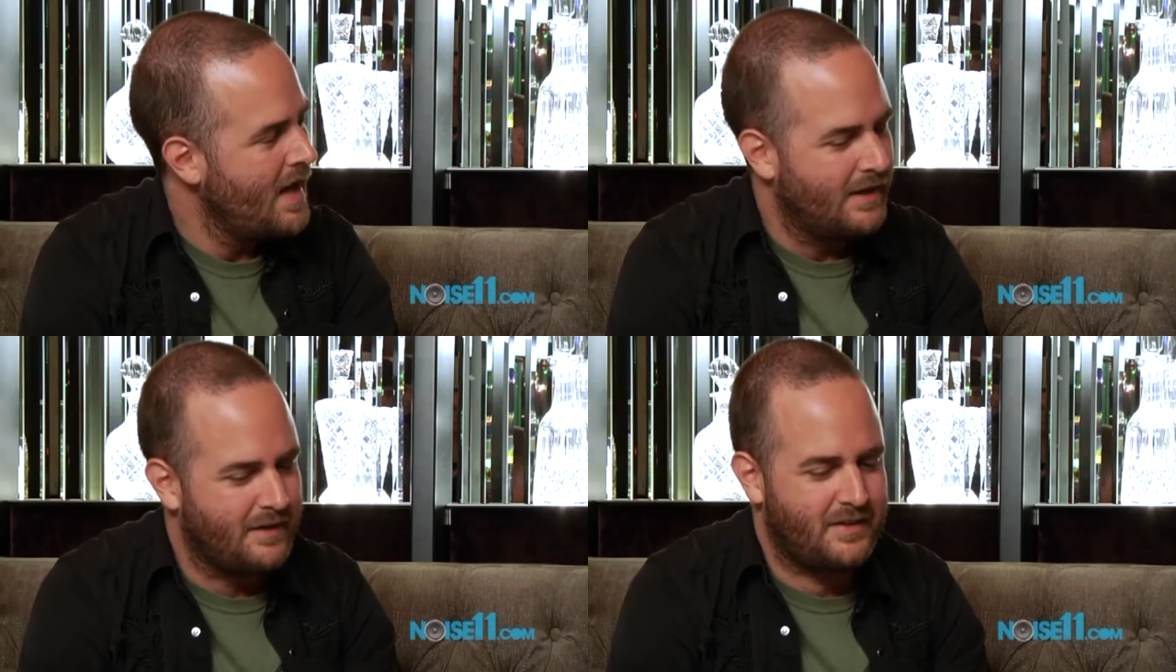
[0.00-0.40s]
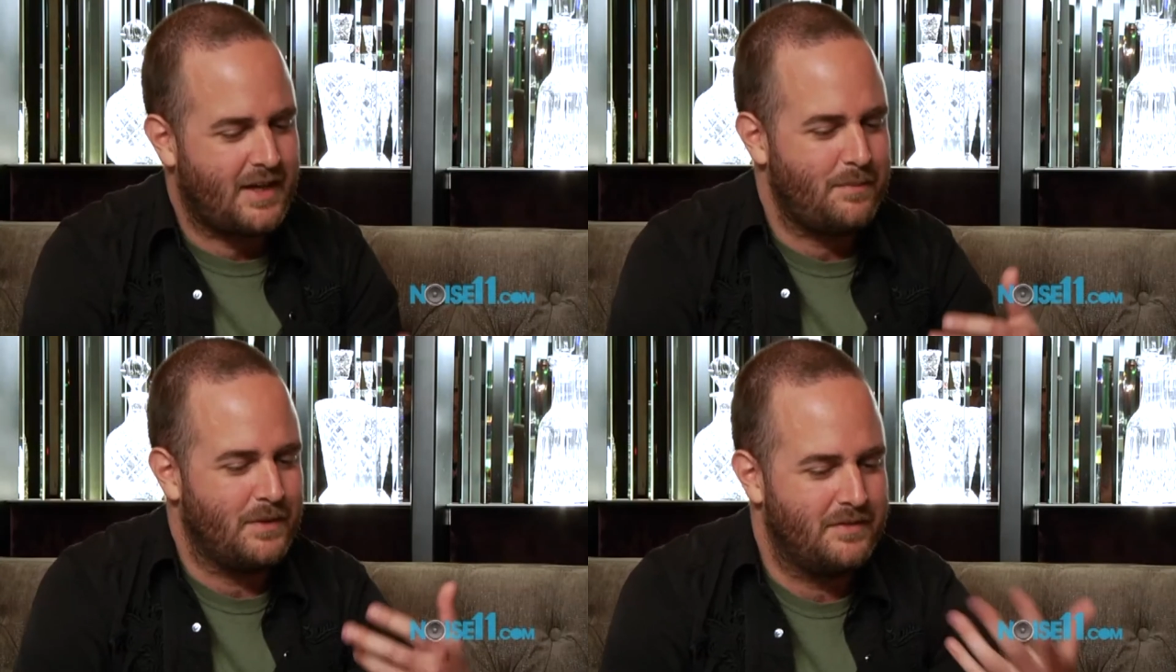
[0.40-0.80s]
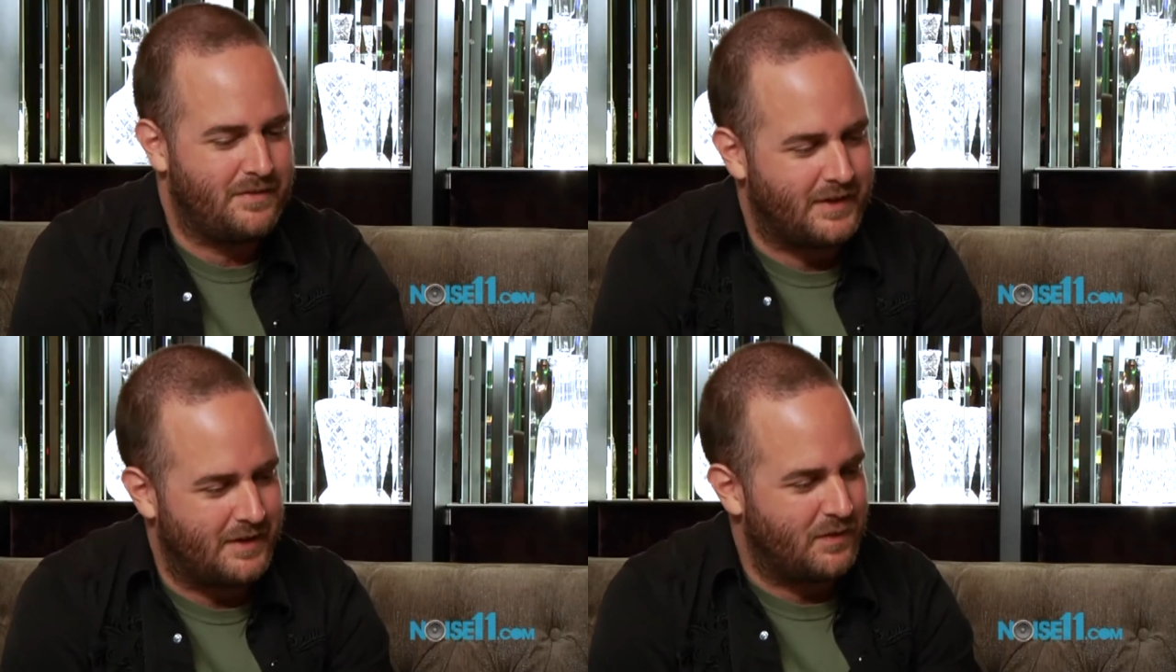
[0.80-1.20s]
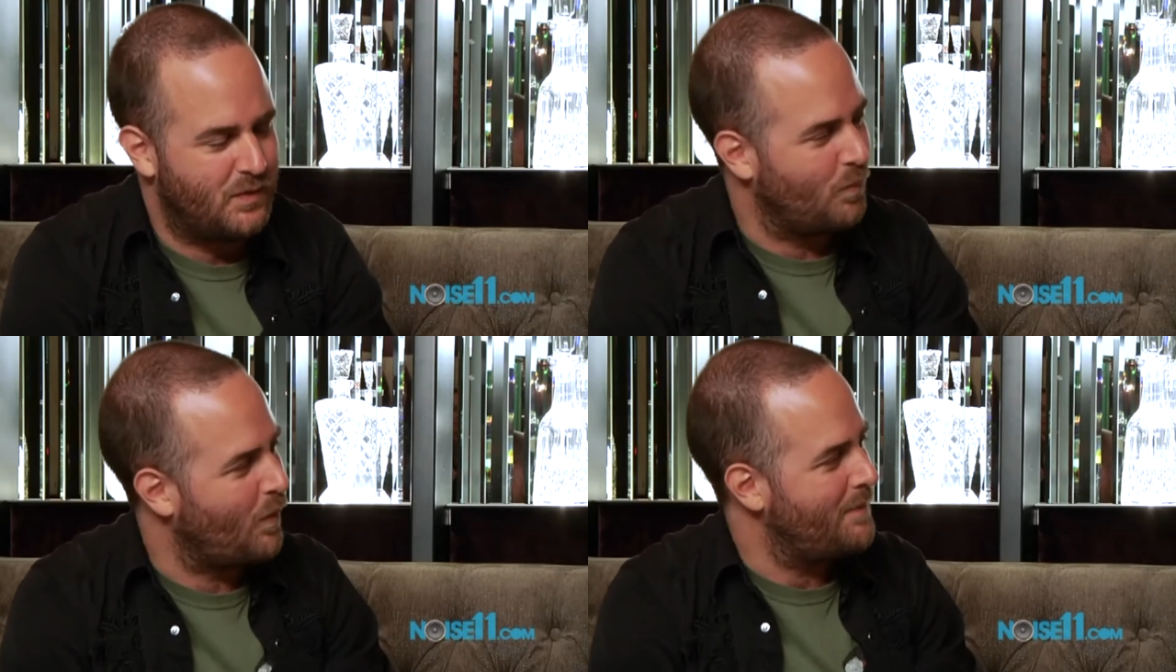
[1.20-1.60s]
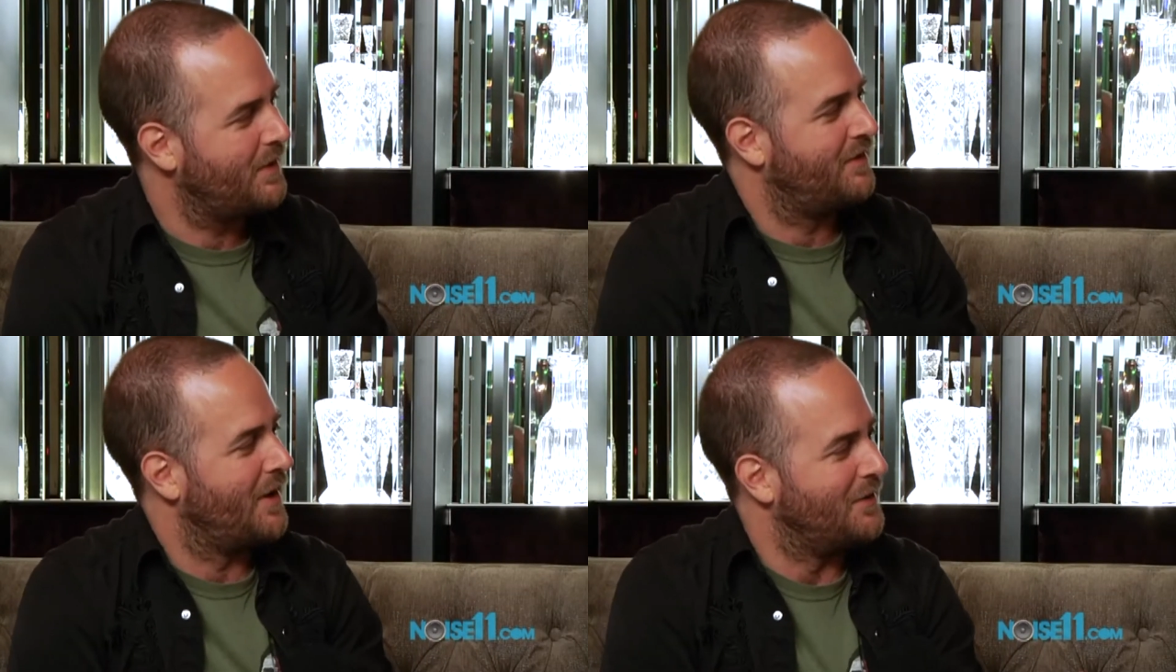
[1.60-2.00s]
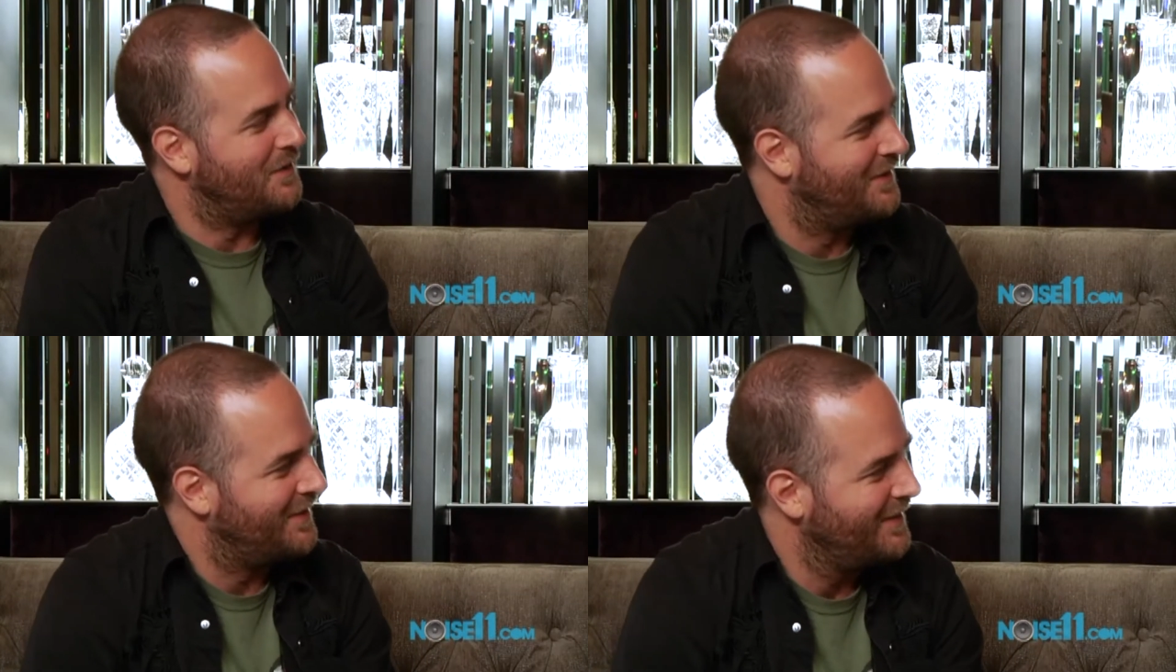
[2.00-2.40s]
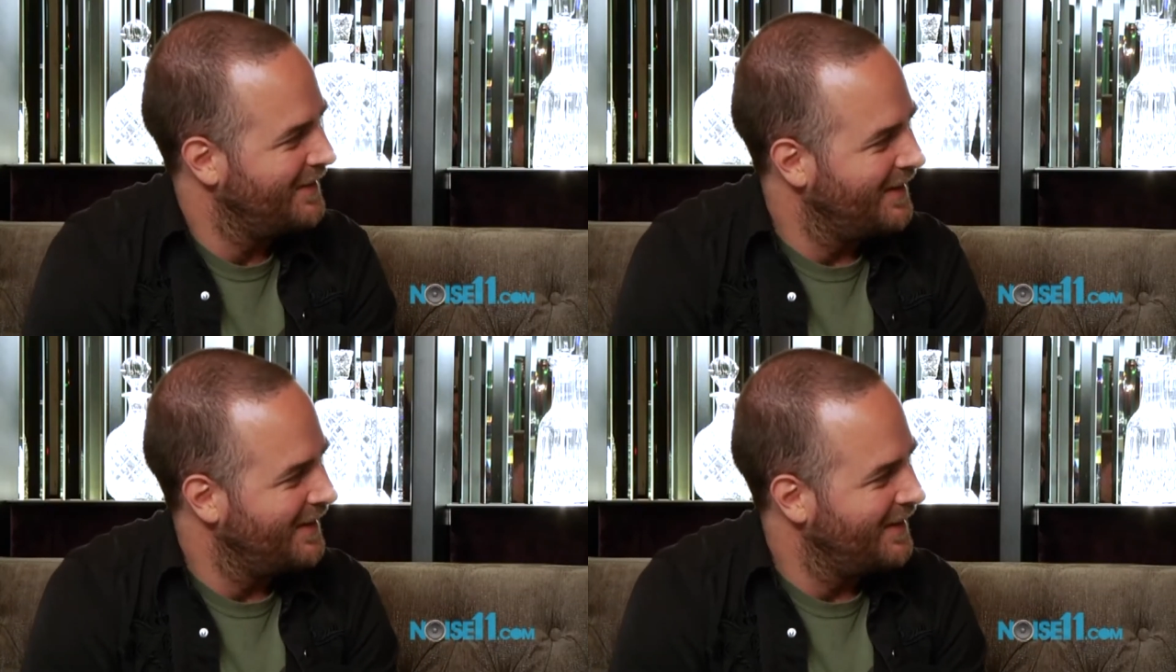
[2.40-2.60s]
There's a couple of webisodes.